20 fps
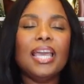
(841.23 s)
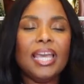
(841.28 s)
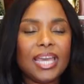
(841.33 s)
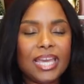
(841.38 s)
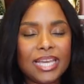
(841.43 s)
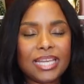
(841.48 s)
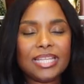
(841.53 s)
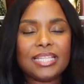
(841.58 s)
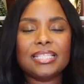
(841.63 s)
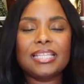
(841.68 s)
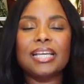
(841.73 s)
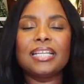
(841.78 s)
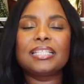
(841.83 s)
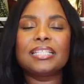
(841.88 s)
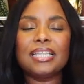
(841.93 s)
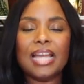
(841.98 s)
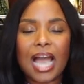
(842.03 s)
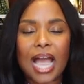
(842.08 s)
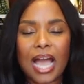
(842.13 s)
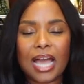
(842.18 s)
it
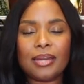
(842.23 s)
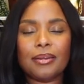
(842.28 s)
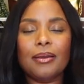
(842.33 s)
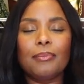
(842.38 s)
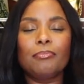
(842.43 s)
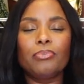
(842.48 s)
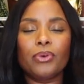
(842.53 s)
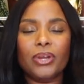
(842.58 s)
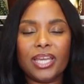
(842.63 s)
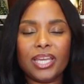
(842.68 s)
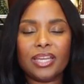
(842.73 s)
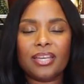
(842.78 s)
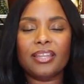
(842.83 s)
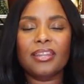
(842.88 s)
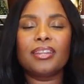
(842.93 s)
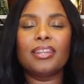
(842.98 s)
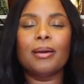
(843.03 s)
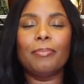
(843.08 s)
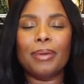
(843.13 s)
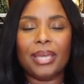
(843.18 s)
does not break
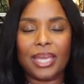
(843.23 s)
the